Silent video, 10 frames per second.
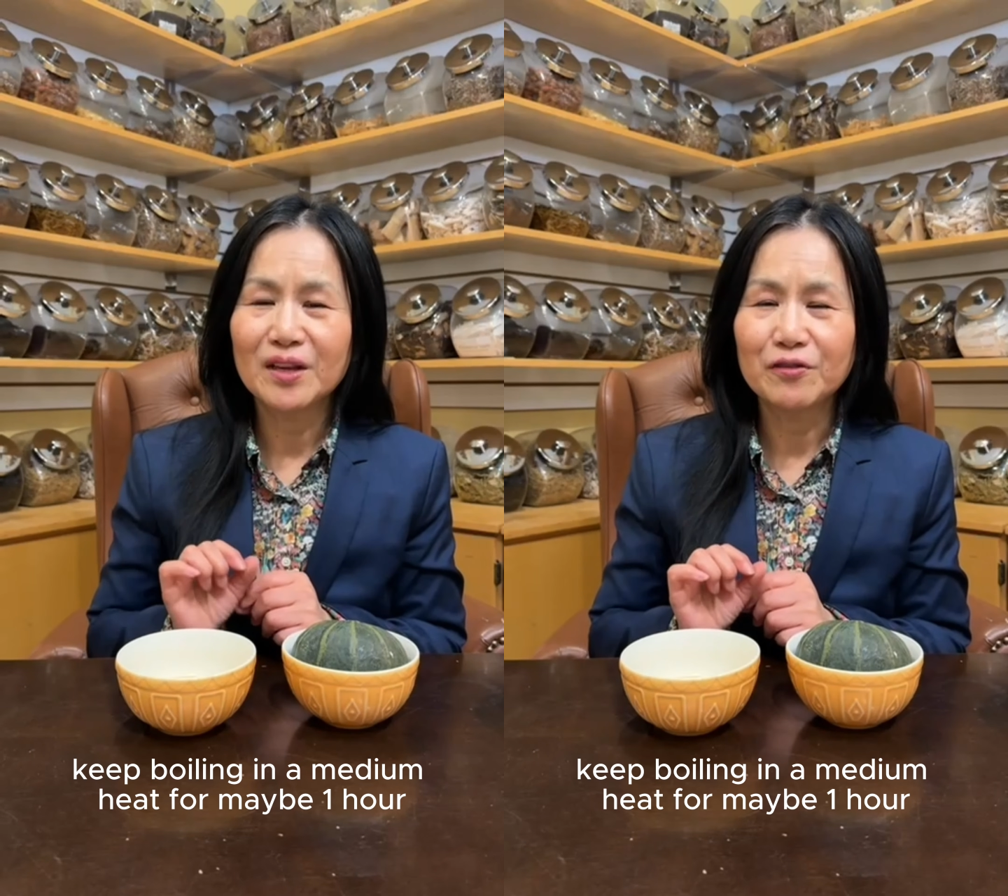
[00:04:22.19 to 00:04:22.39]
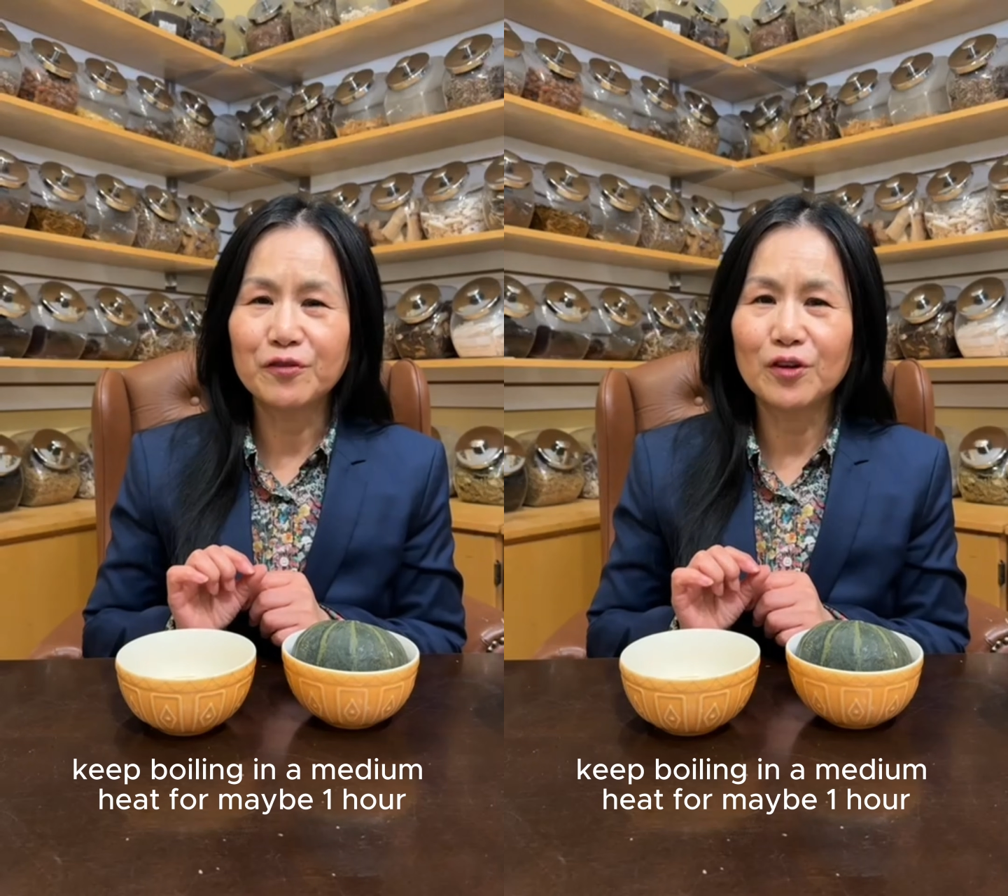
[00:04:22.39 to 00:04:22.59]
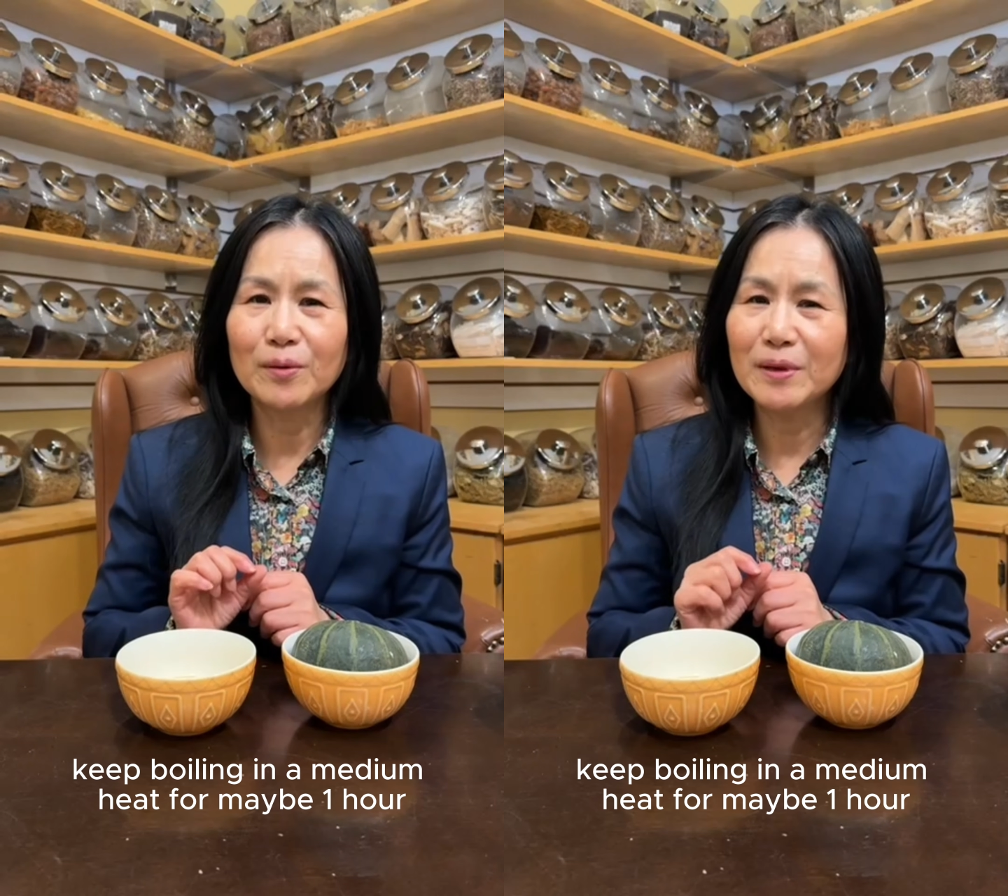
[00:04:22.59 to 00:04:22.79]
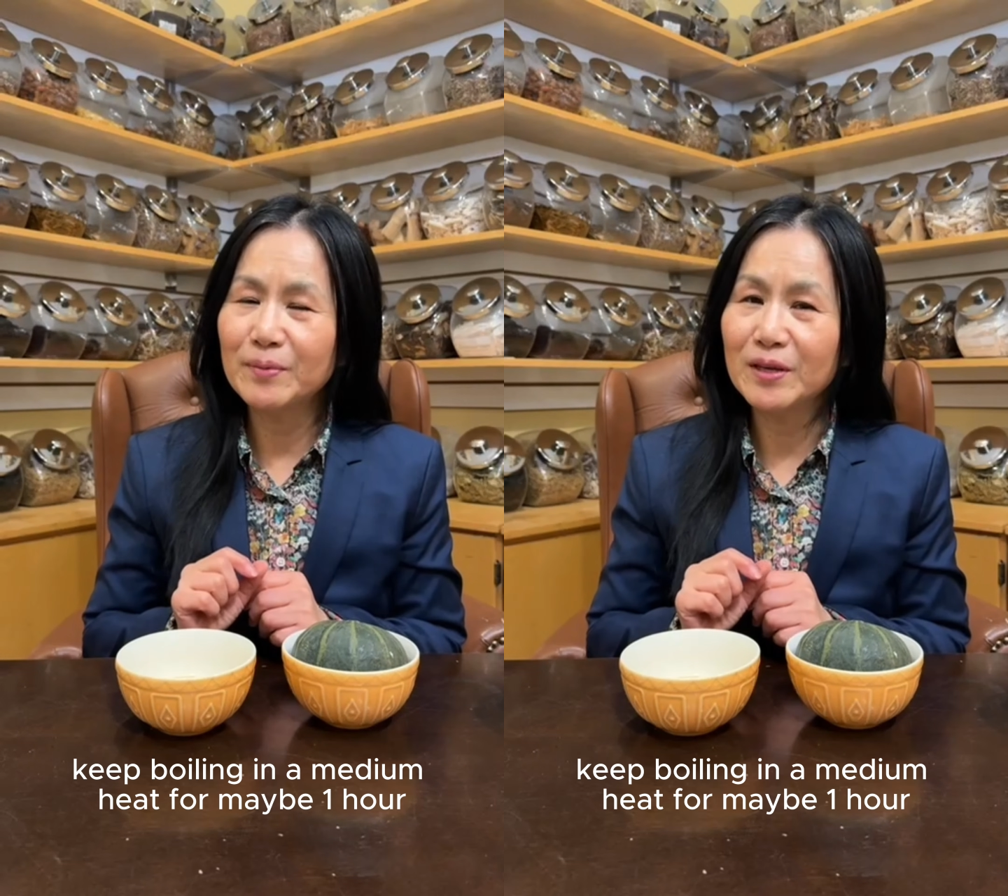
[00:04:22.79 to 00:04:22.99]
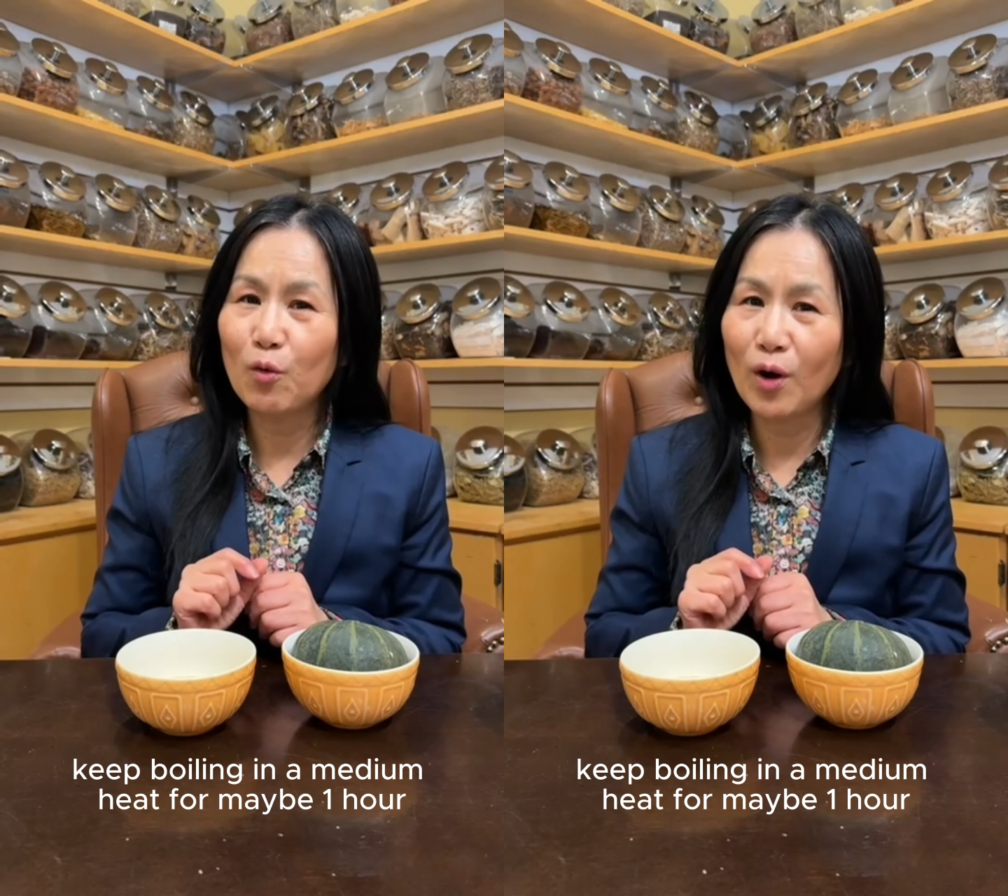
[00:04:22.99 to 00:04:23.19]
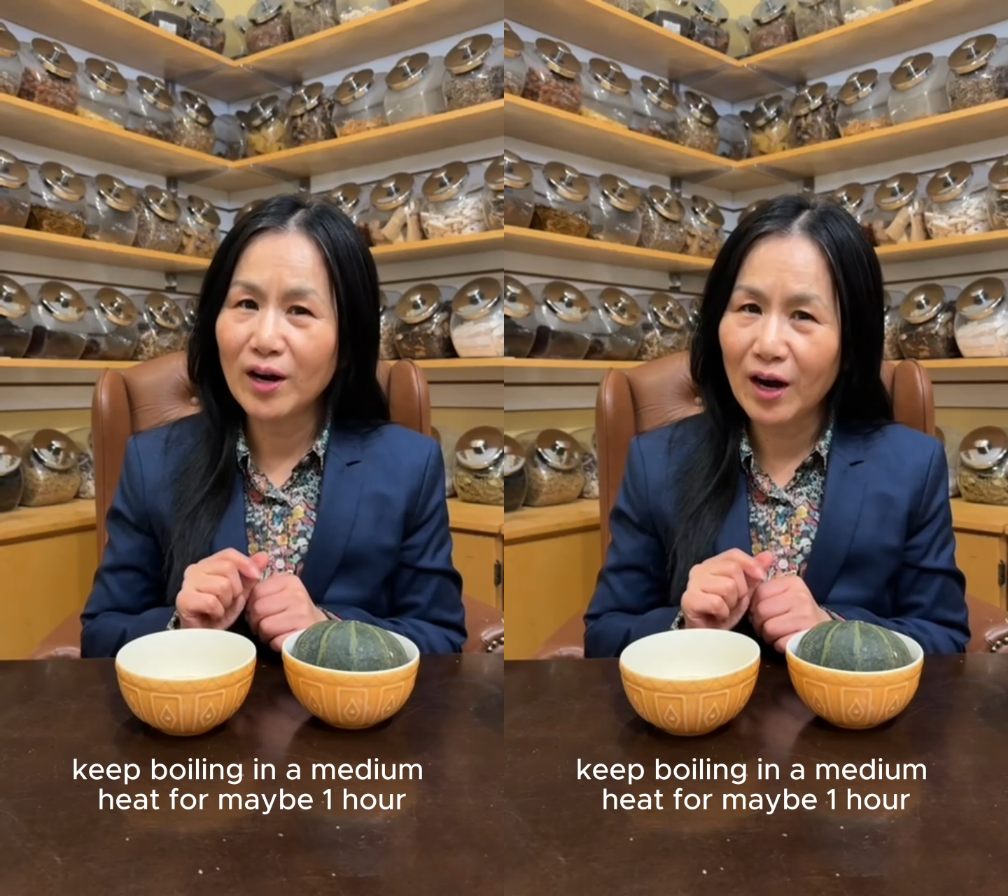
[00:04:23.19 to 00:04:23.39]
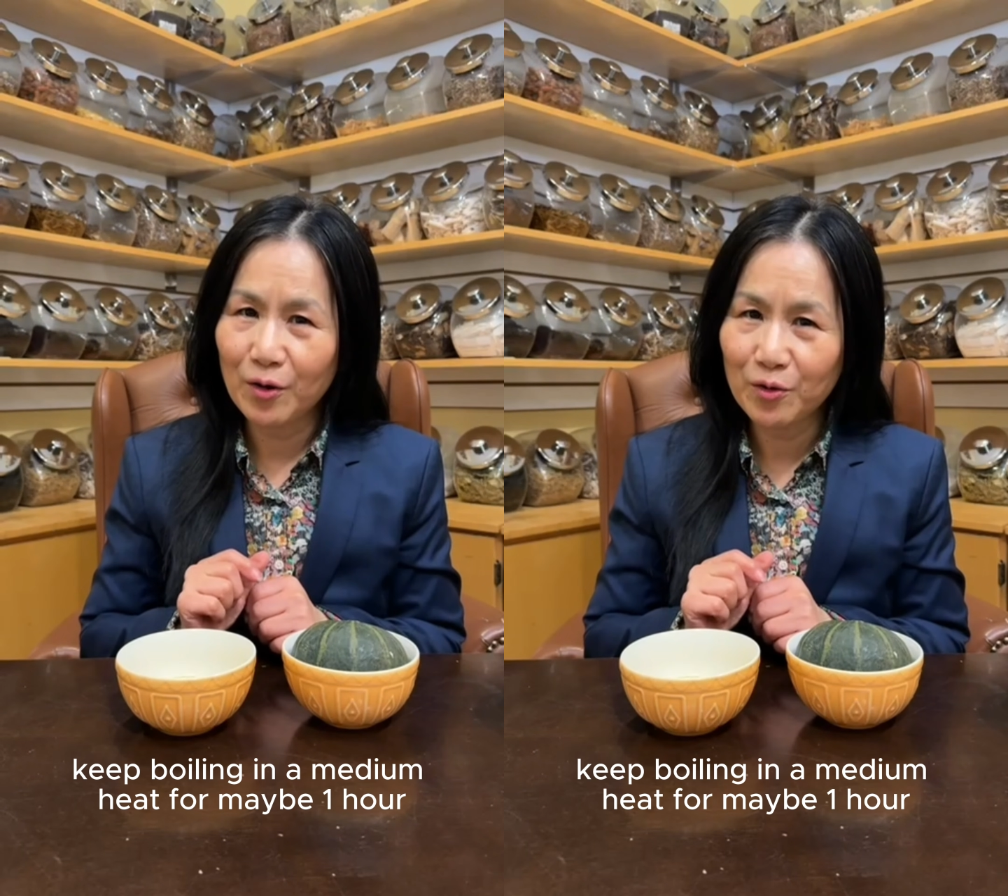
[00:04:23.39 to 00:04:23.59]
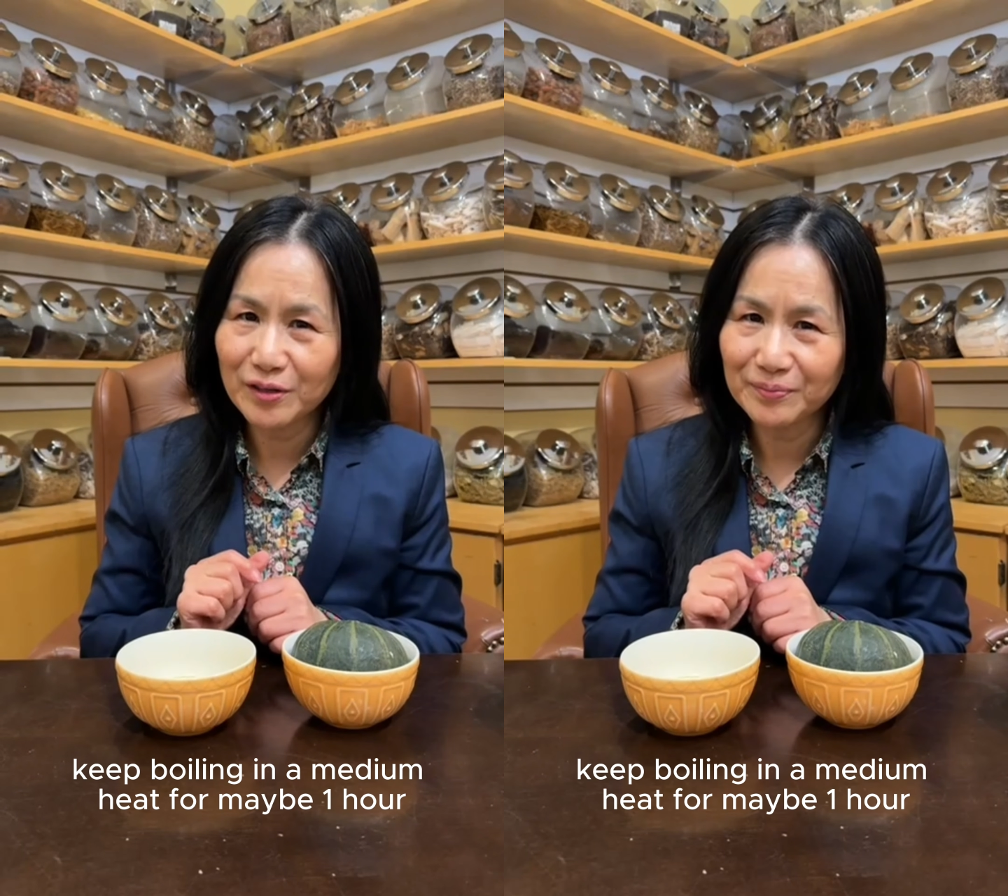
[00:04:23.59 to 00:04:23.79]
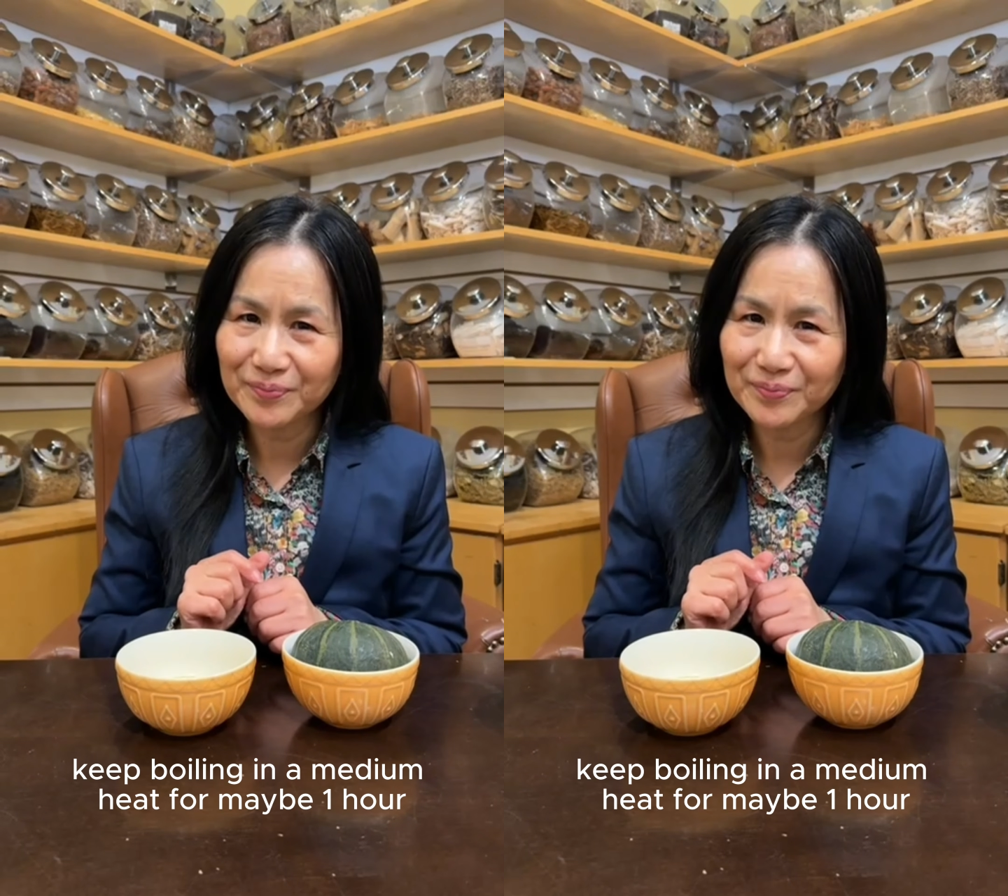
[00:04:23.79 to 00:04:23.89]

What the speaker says: for maybe 1 hour,